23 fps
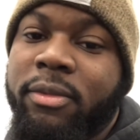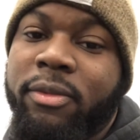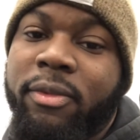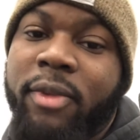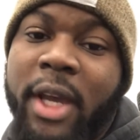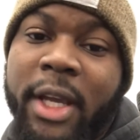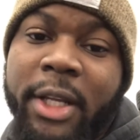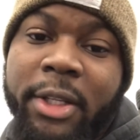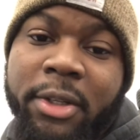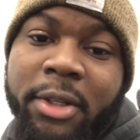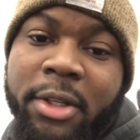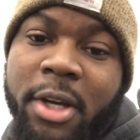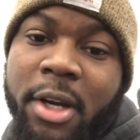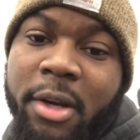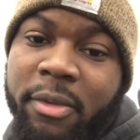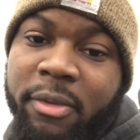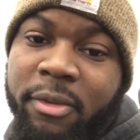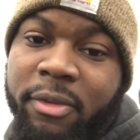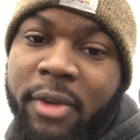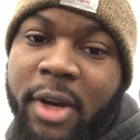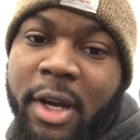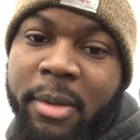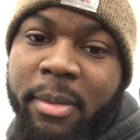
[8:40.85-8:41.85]
factory
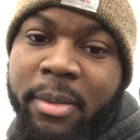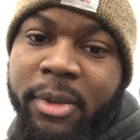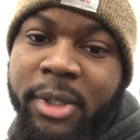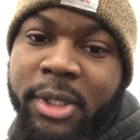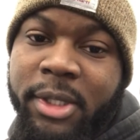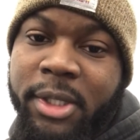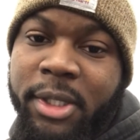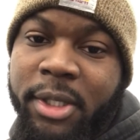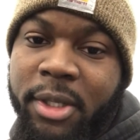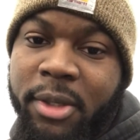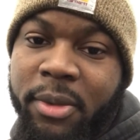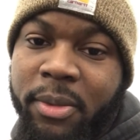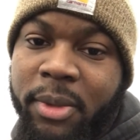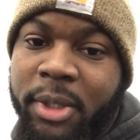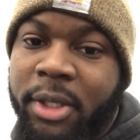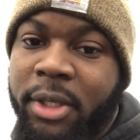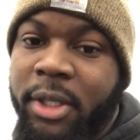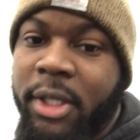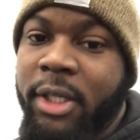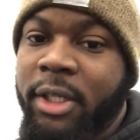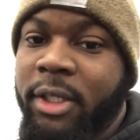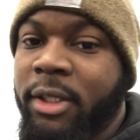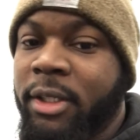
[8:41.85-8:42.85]
carbon fiber steering
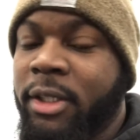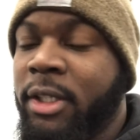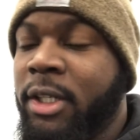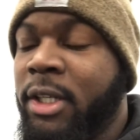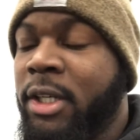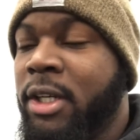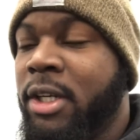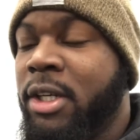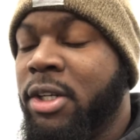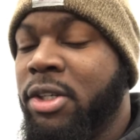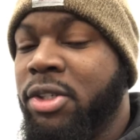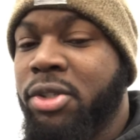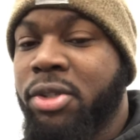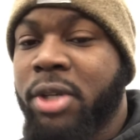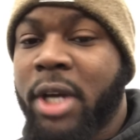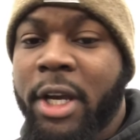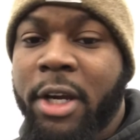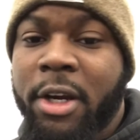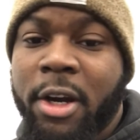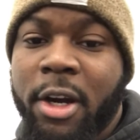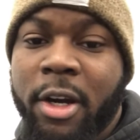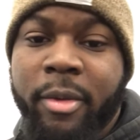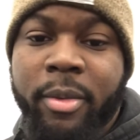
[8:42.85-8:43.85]
wheel and
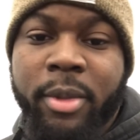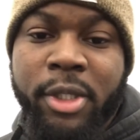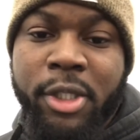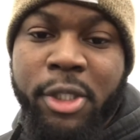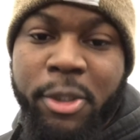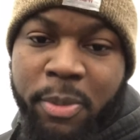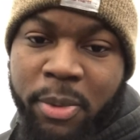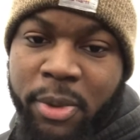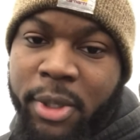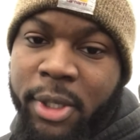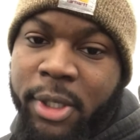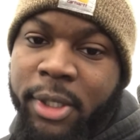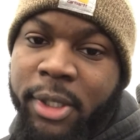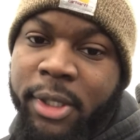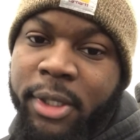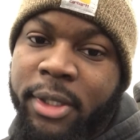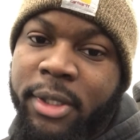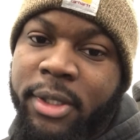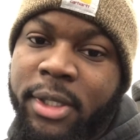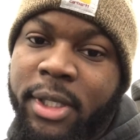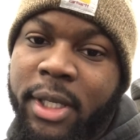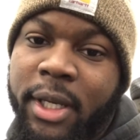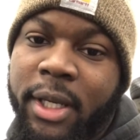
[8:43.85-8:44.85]
dry carbon
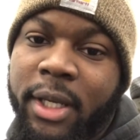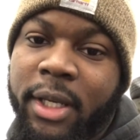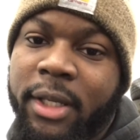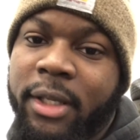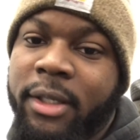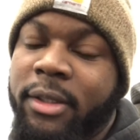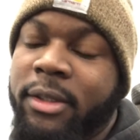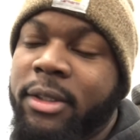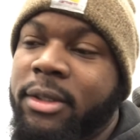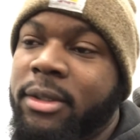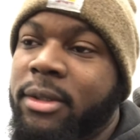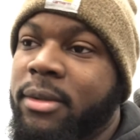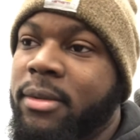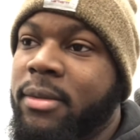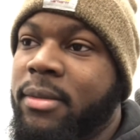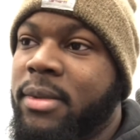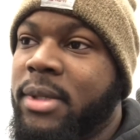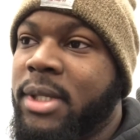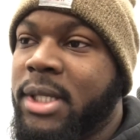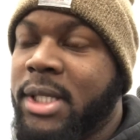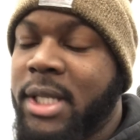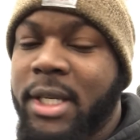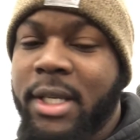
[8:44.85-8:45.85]
spoilers and
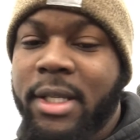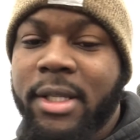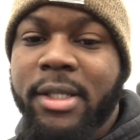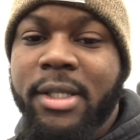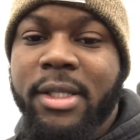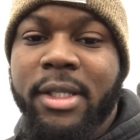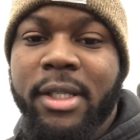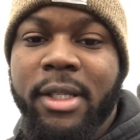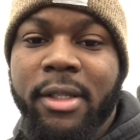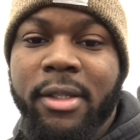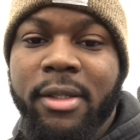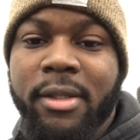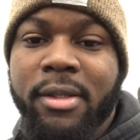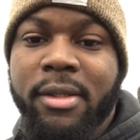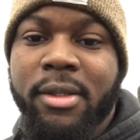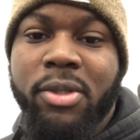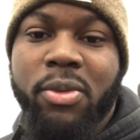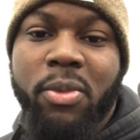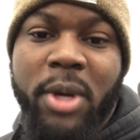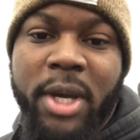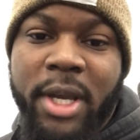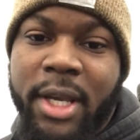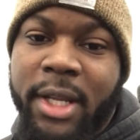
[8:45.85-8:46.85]
seats and
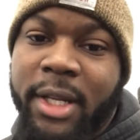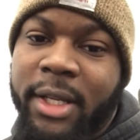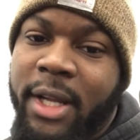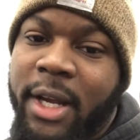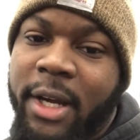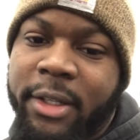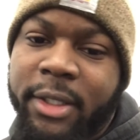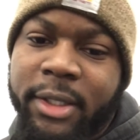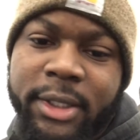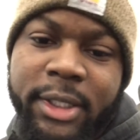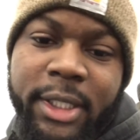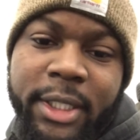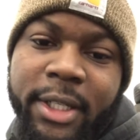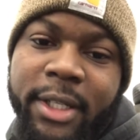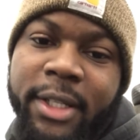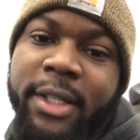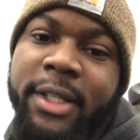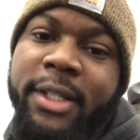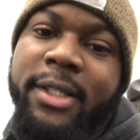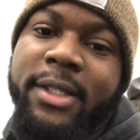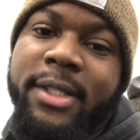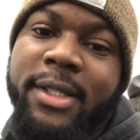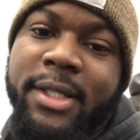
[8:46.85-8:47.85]
suede and
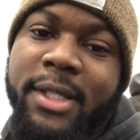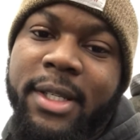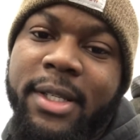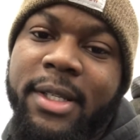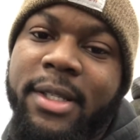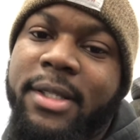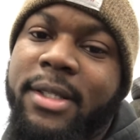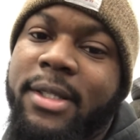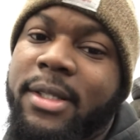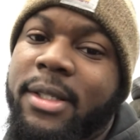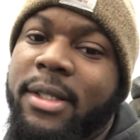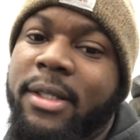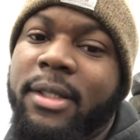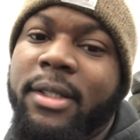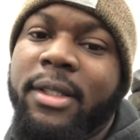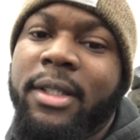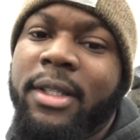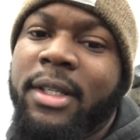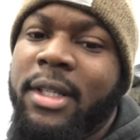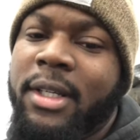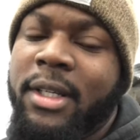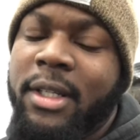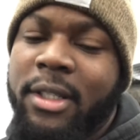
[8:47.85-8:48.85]
Alcantara in the seats, and
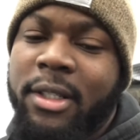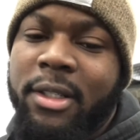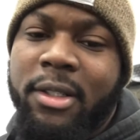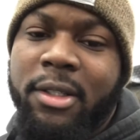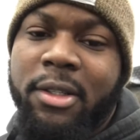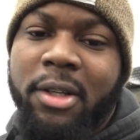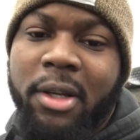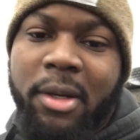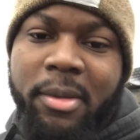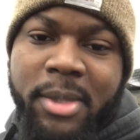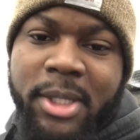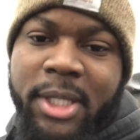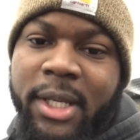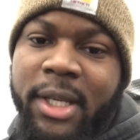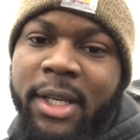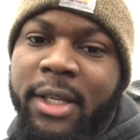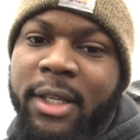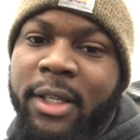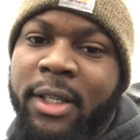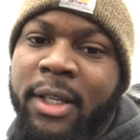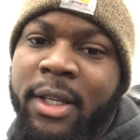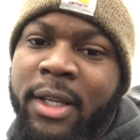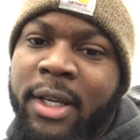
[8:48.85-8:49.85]
what I'm
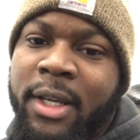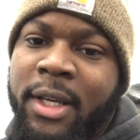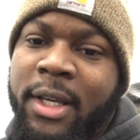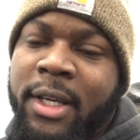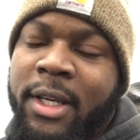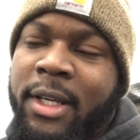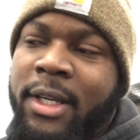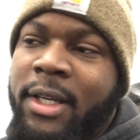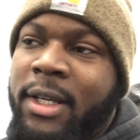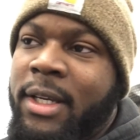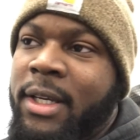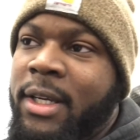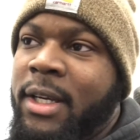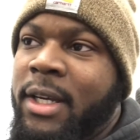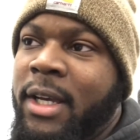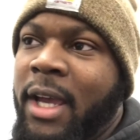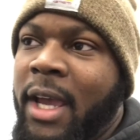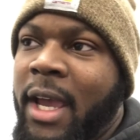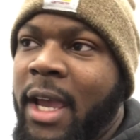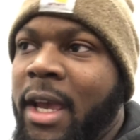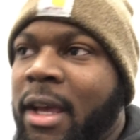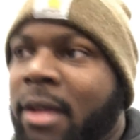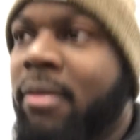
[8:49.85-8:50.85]
saying,
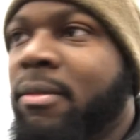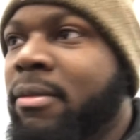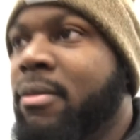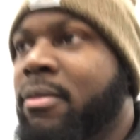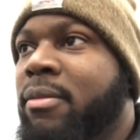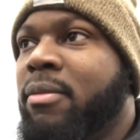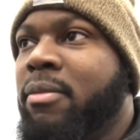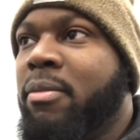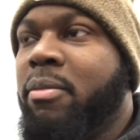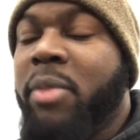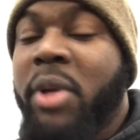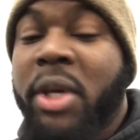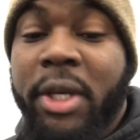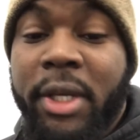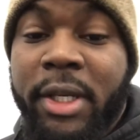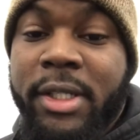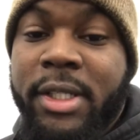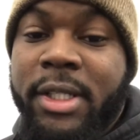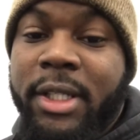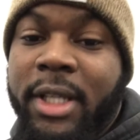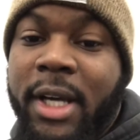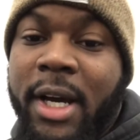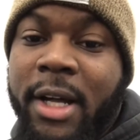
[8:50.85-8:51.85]
and
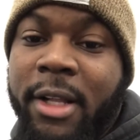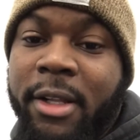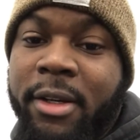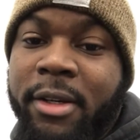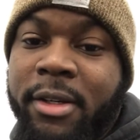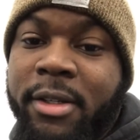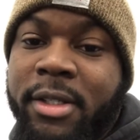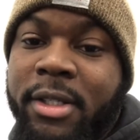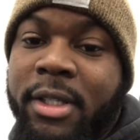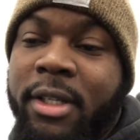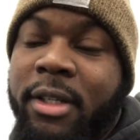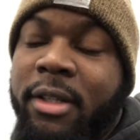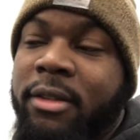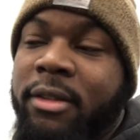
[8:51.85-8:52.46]
millions of dollars